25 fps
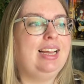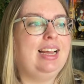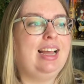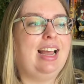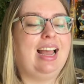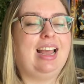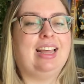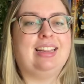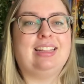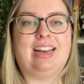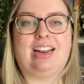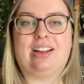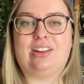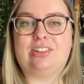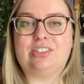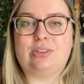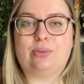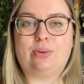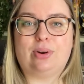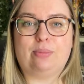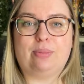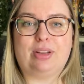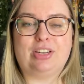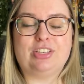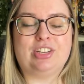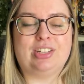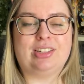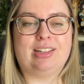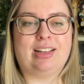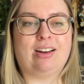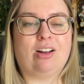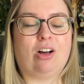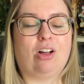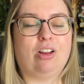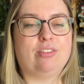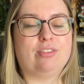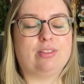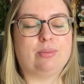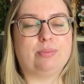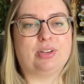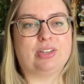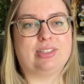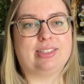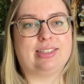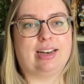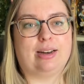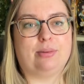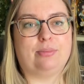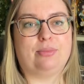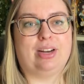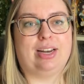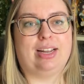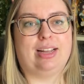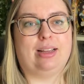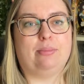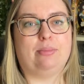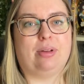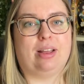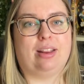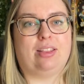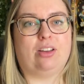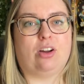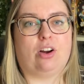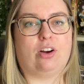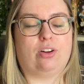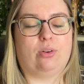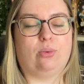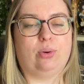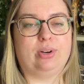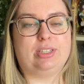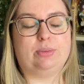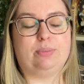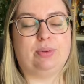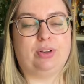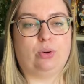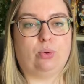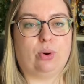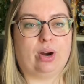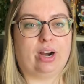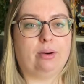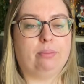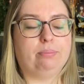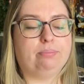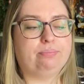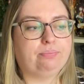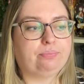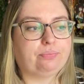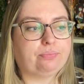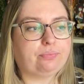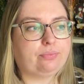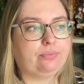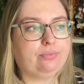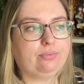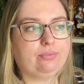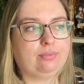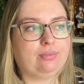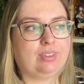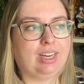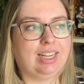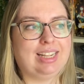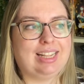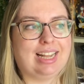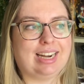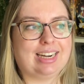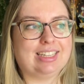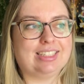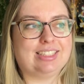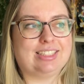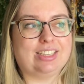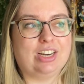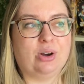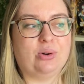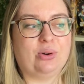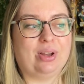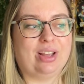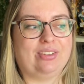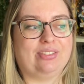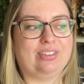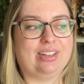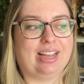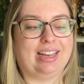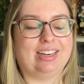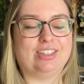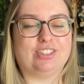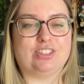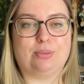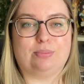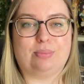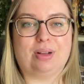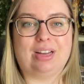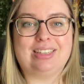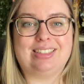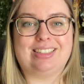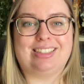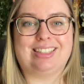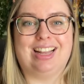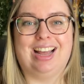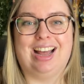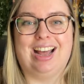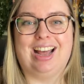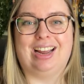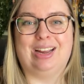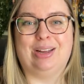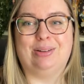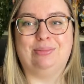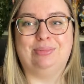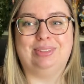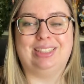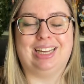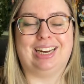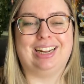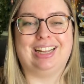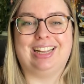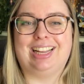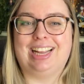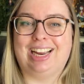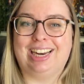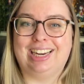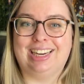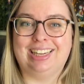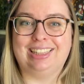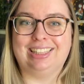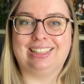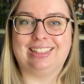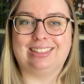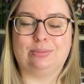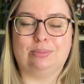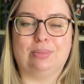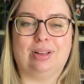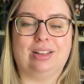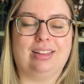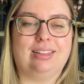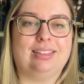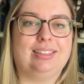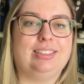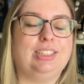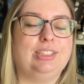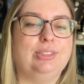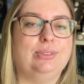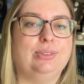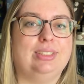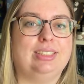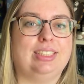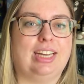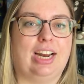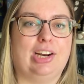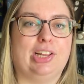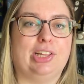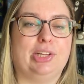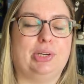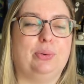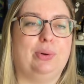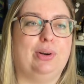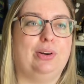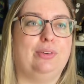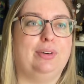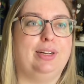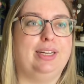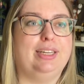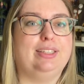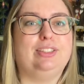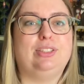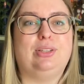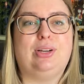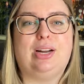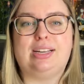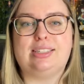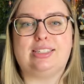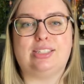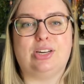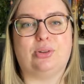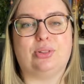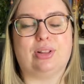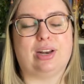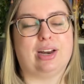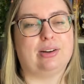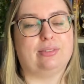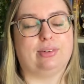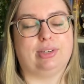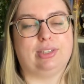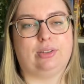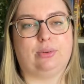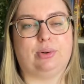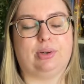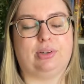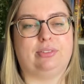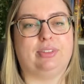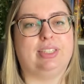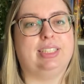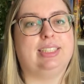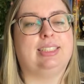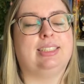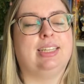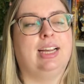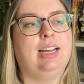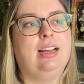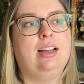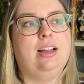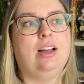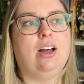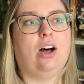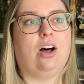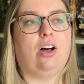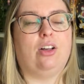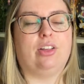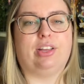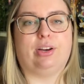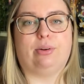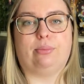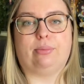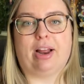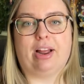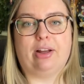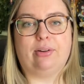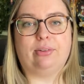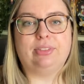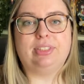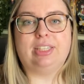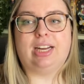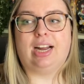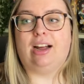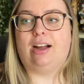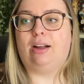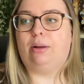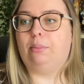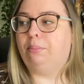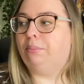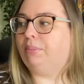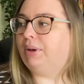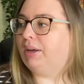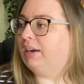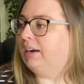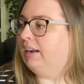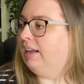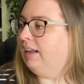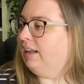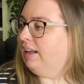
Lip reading: And then I also want to mention that all of the books that I'm reading in month are going to be queer. That is no ifs, ands, or buts. I am dedicating this month to entirely queer reads. You guys know that I read queer reads all year round, but